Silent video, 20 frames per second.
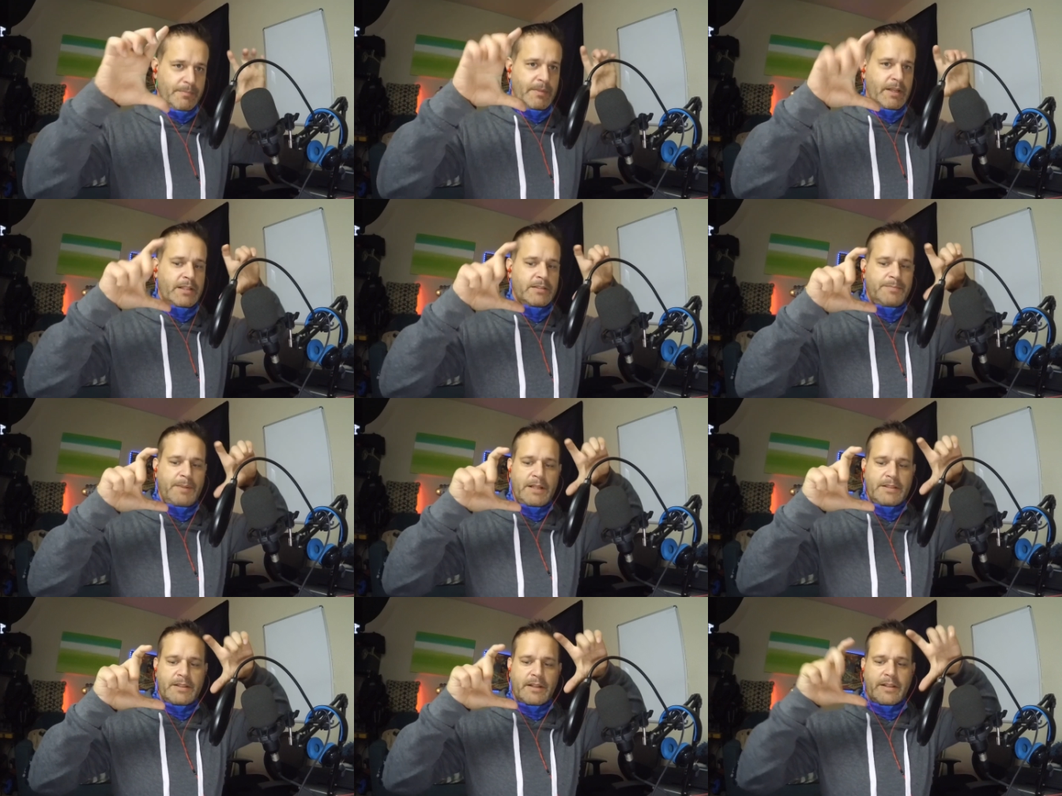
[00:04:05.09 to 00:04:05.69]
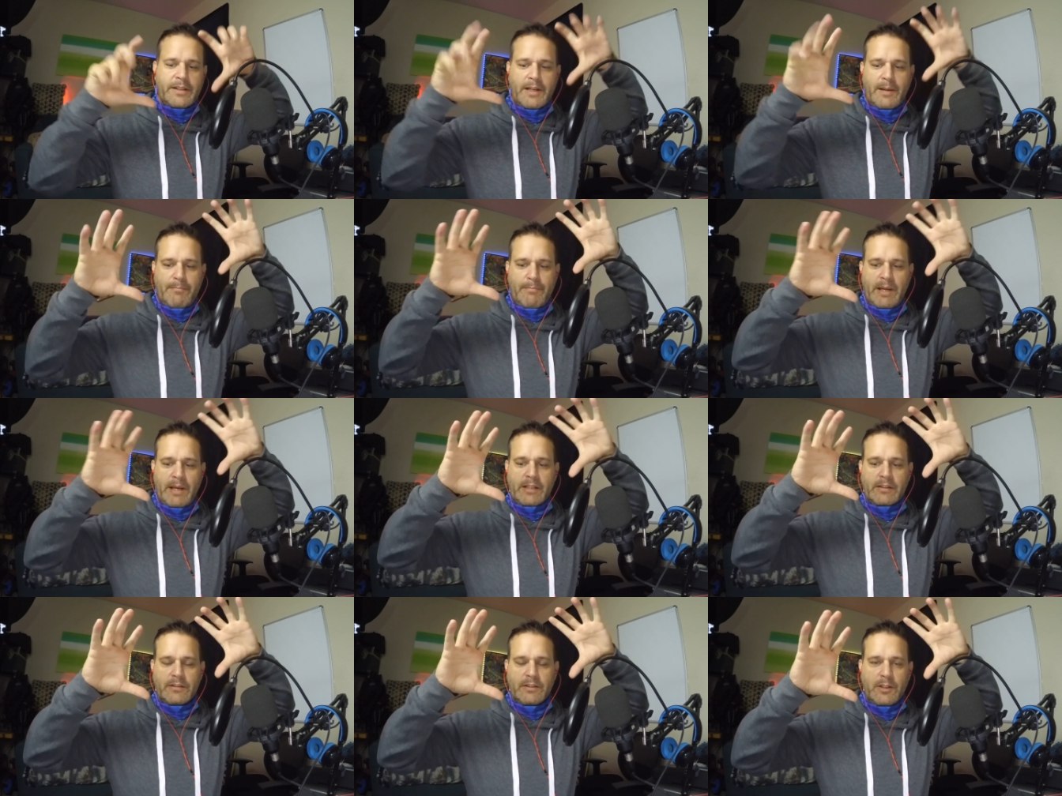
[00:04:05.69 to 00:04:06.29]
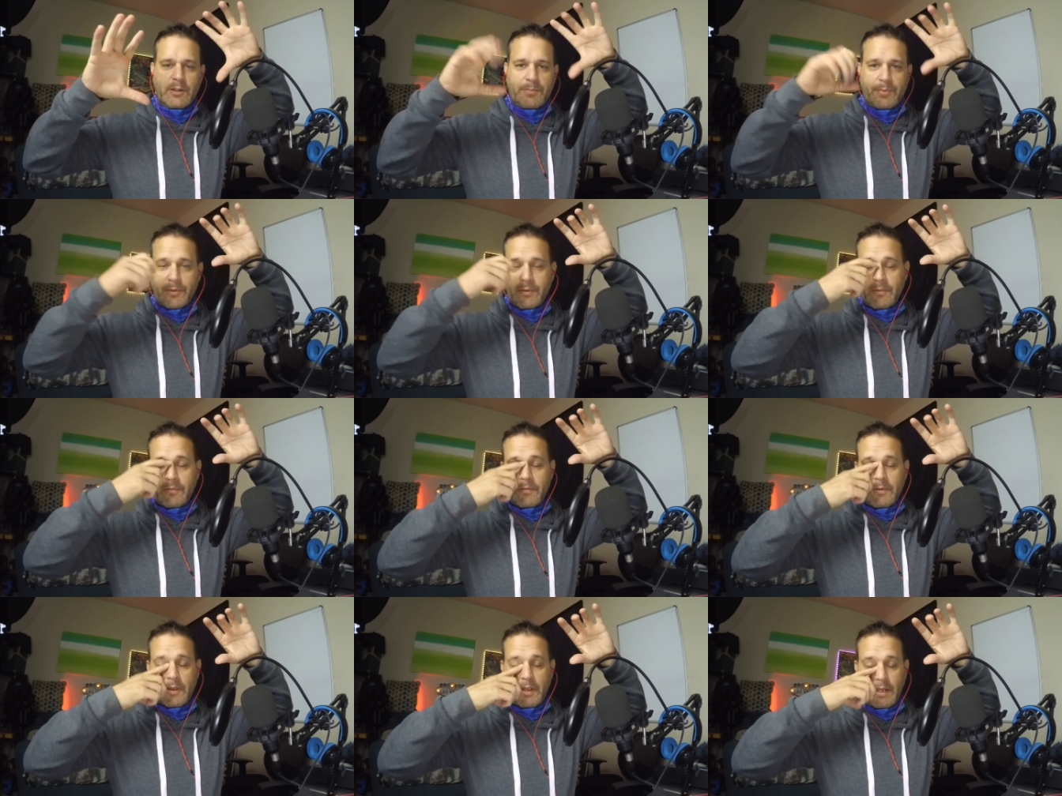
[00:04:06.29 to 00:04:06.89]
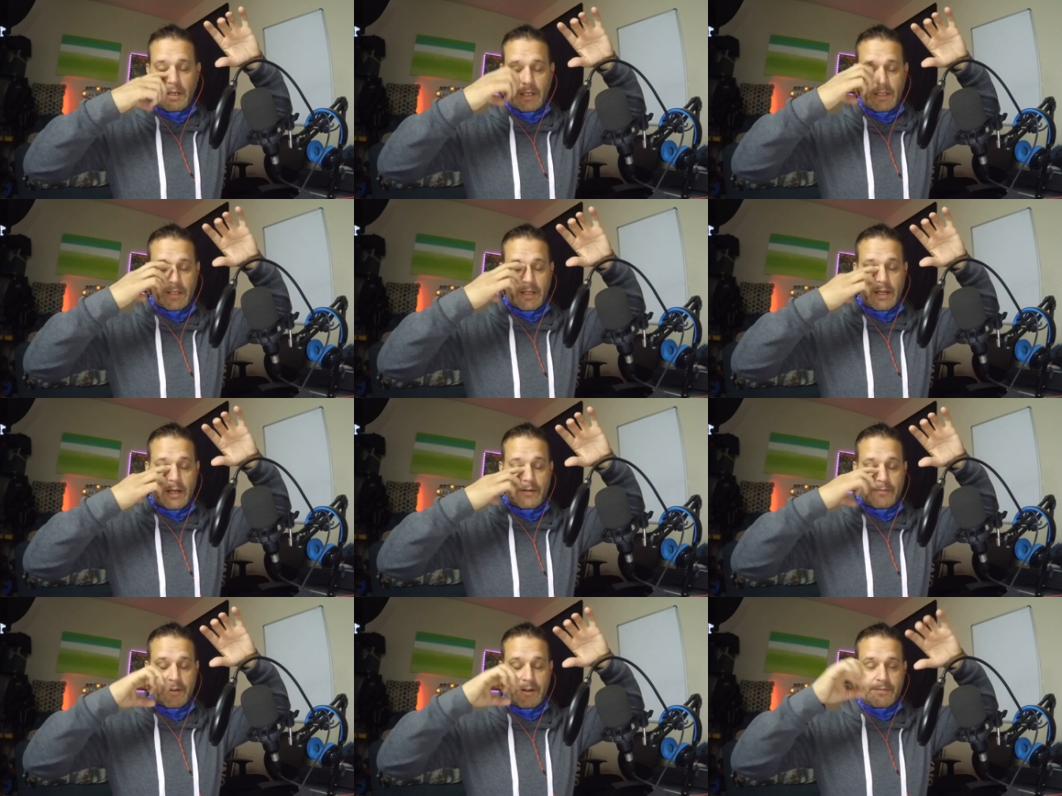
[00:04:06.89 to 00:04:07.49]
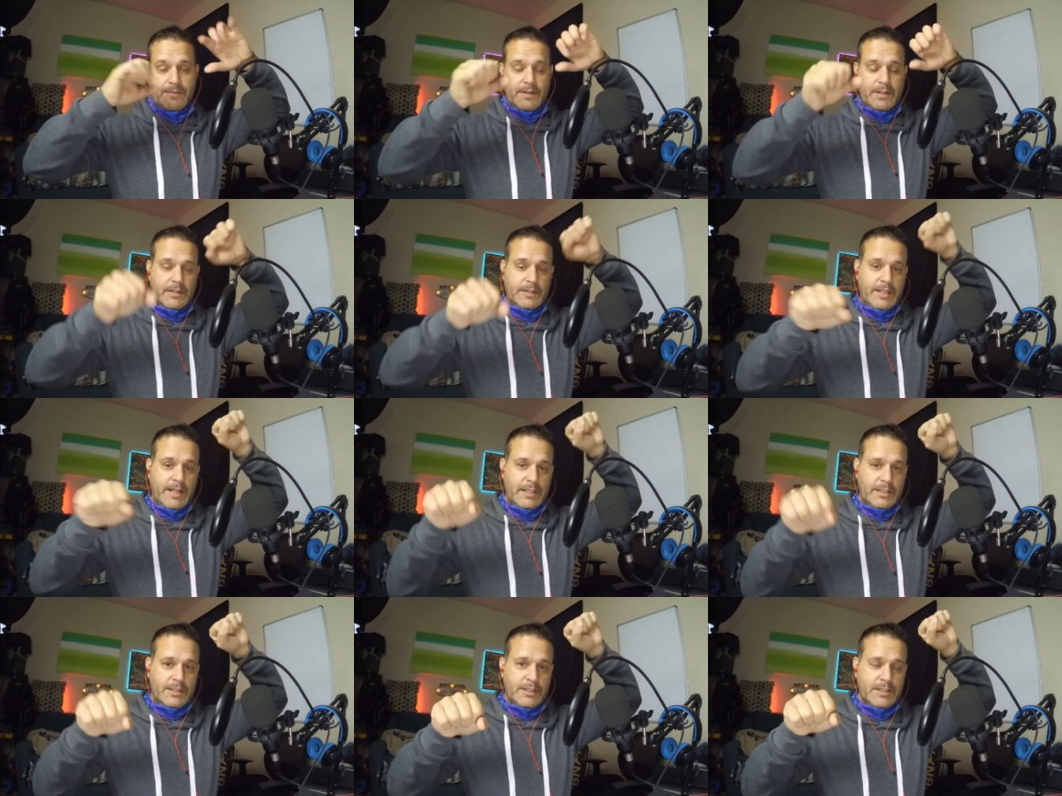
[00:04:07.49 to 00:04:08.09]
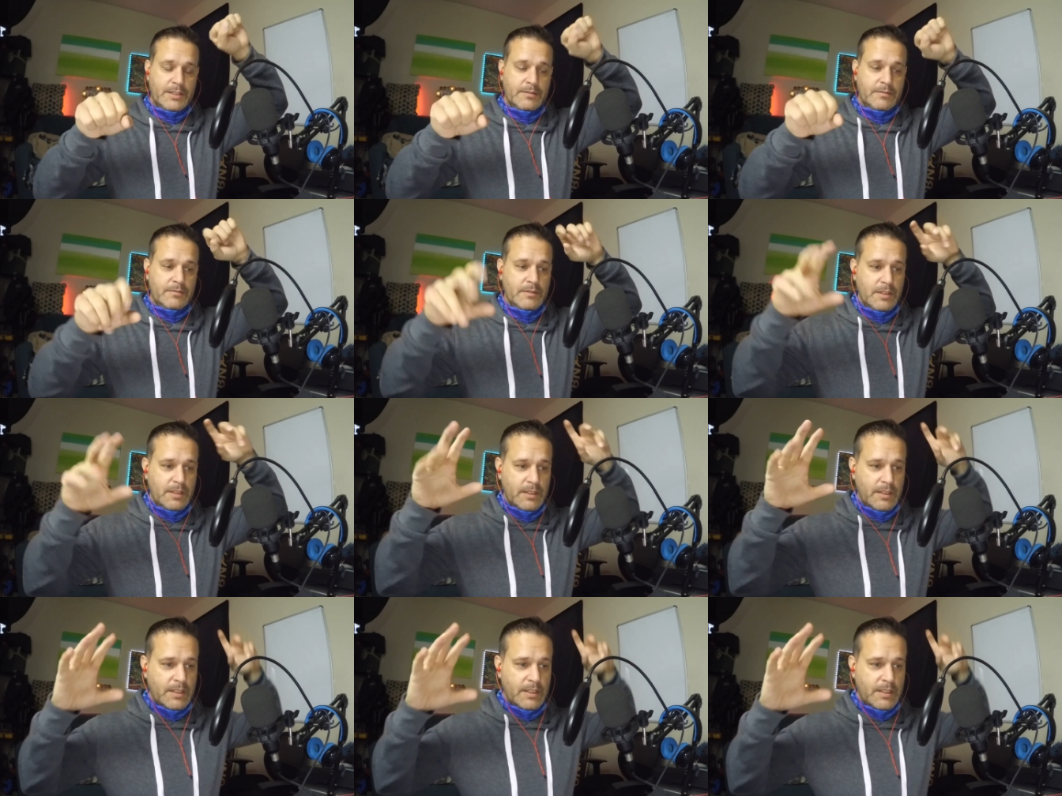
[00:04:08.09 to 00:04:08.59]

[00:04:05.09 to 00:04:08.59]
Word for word: it's basically a big loop and you have different tension